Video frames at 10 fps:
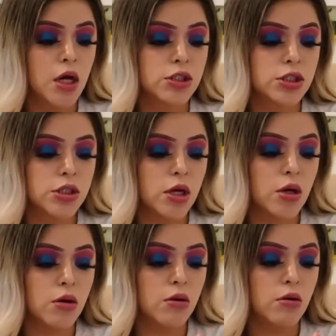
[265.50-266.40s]

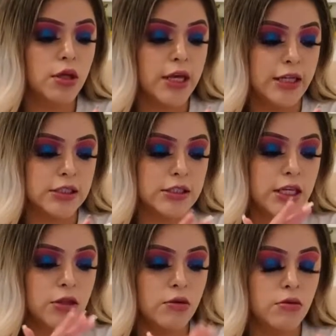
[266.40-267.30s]
So yes, they
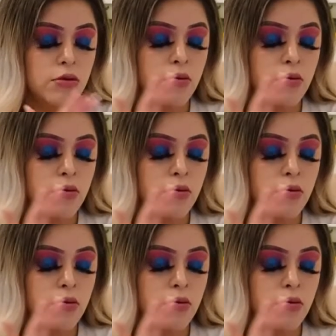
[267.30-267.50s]
do